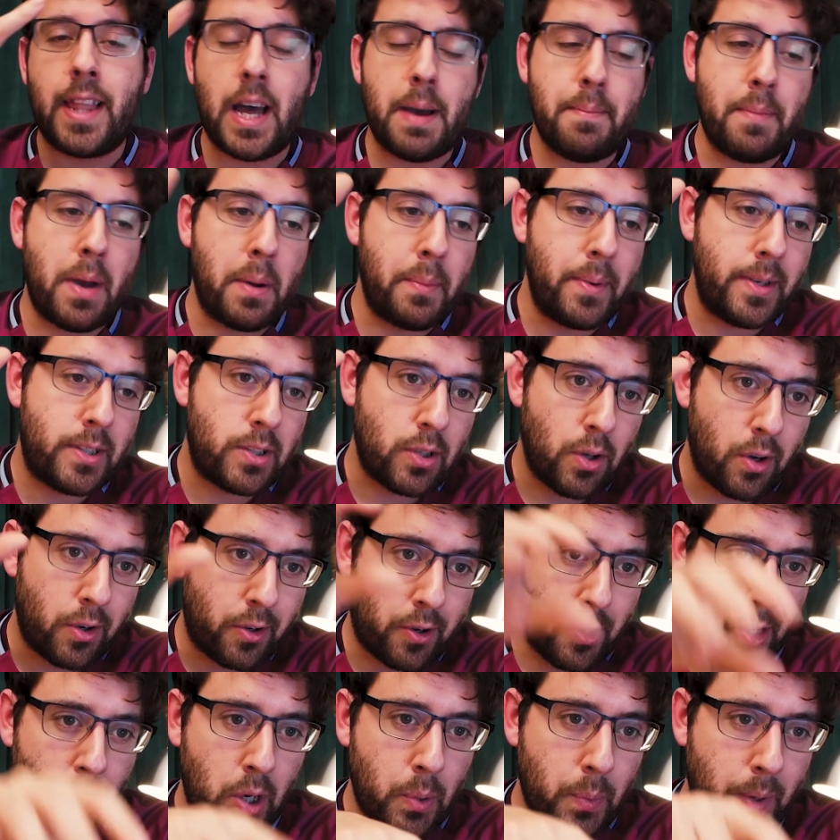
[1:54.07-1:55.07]
That meant we
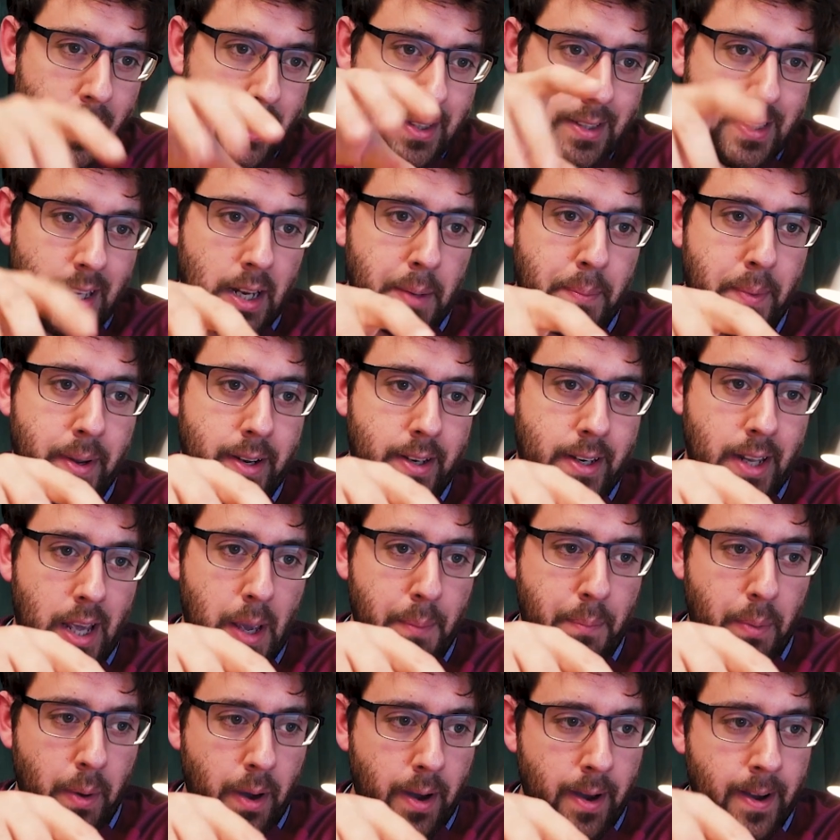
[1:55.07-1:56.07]
saw Gundogan sit a bit
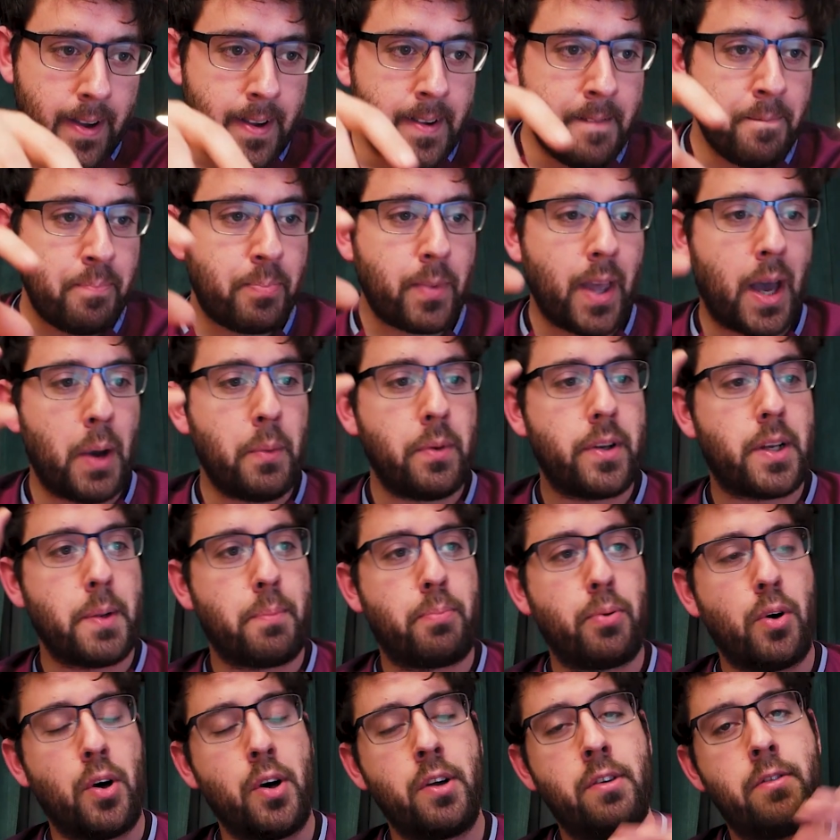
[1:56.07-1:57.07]
deeper with De
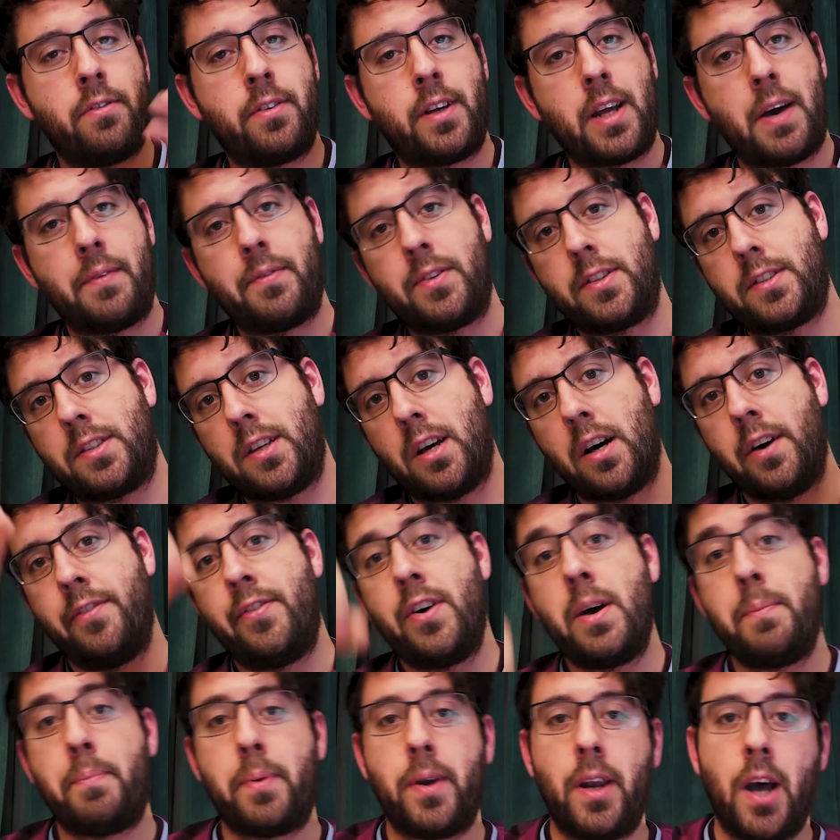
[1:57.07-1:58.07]
Bruyne and David
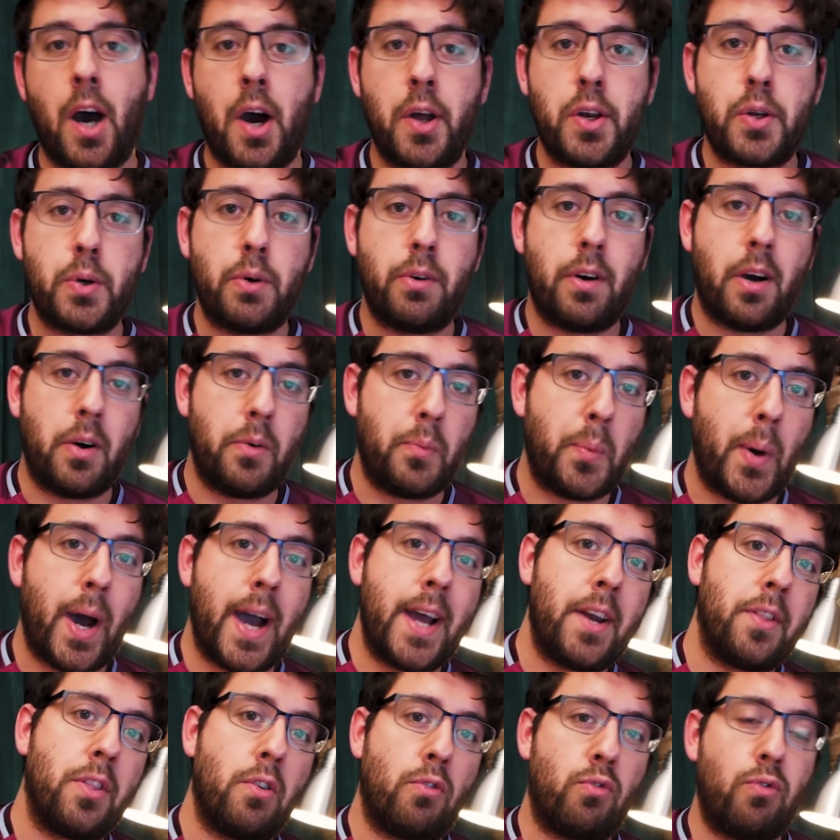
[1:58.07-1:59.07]
Silva, Bernardo out
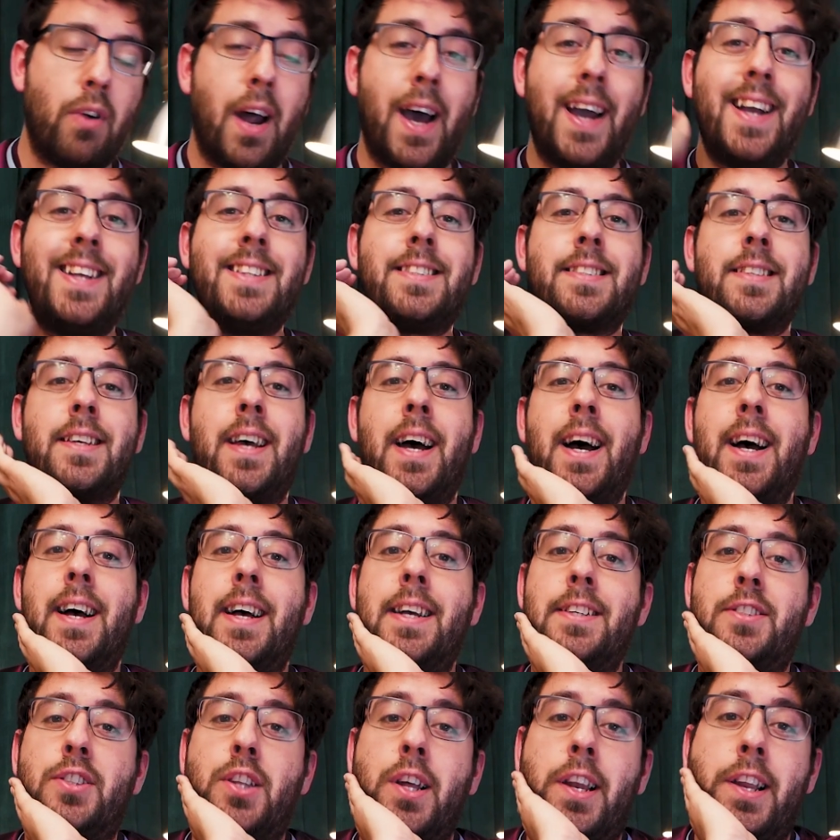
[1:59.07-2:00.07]
wide on the right,
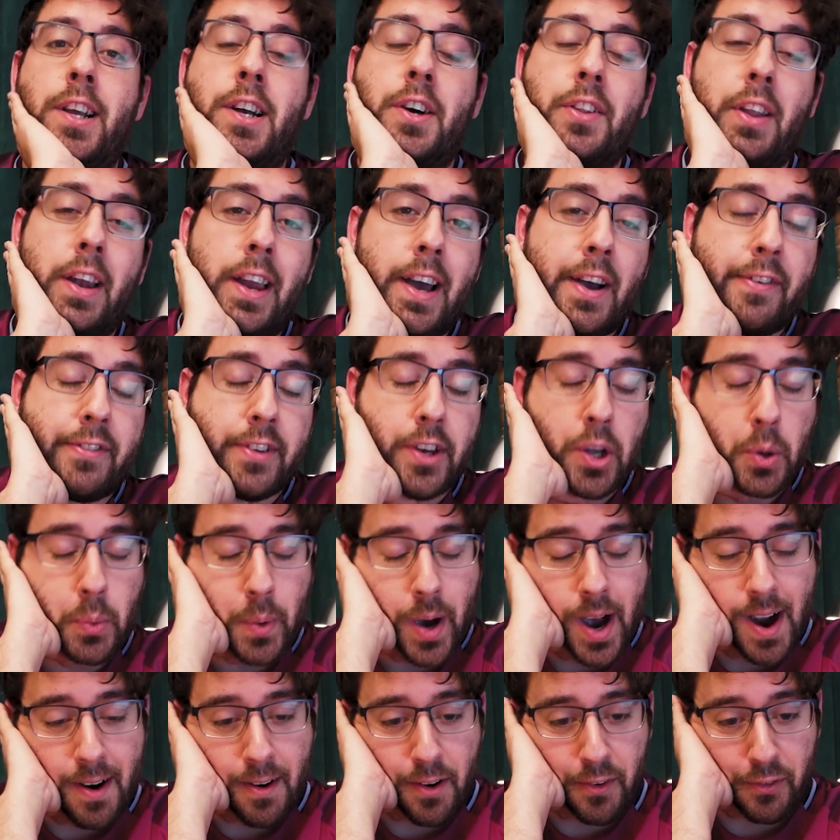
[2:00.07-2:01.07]
Sterling on the left, and
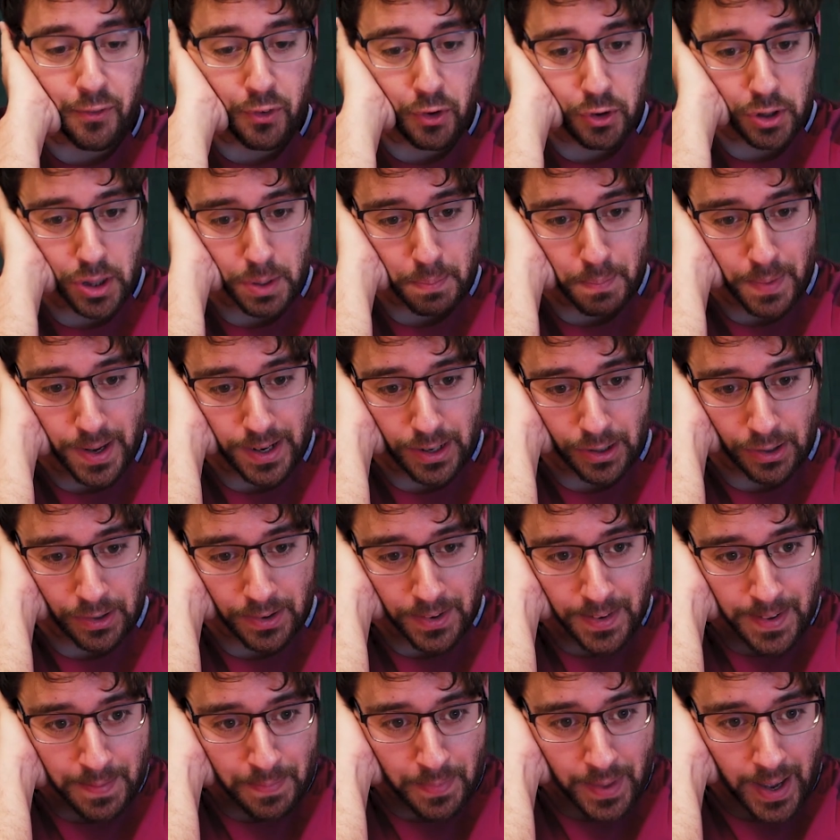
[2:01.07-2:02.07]
Aguero through the
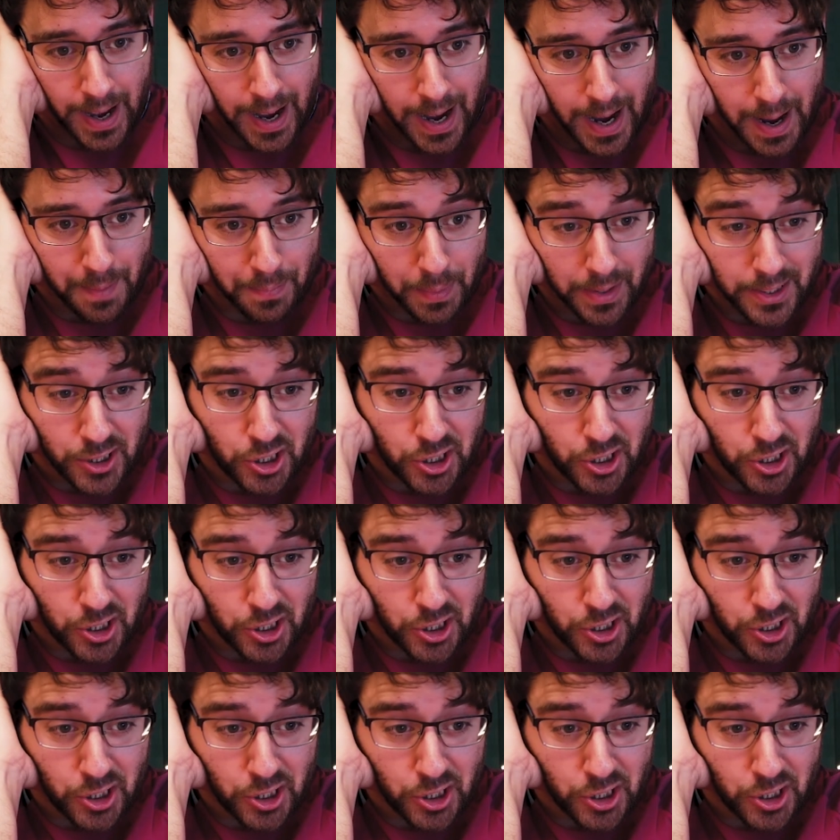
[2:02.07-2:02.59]
middle. And